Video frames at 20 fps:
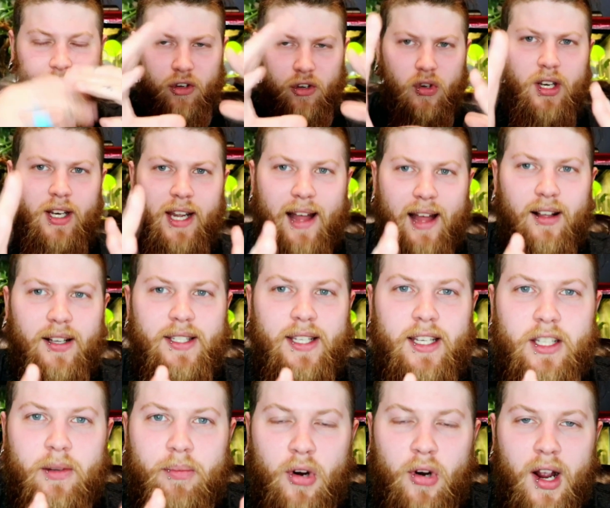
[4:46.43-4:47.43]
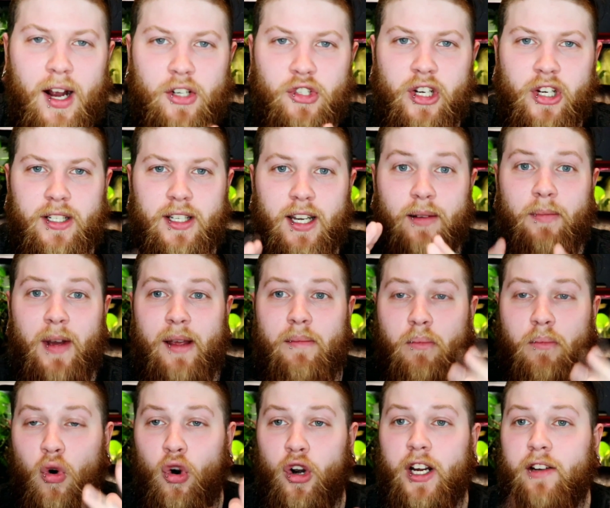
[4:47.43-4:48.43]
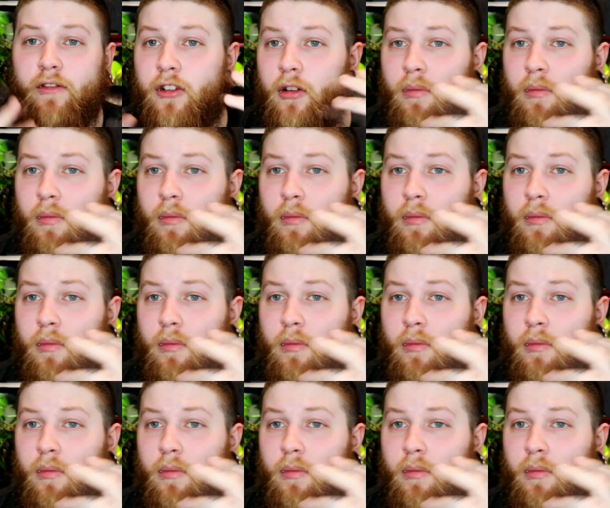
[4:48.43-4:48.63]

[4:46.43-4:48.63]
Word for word: The Green Galaxy is a project done by Morgan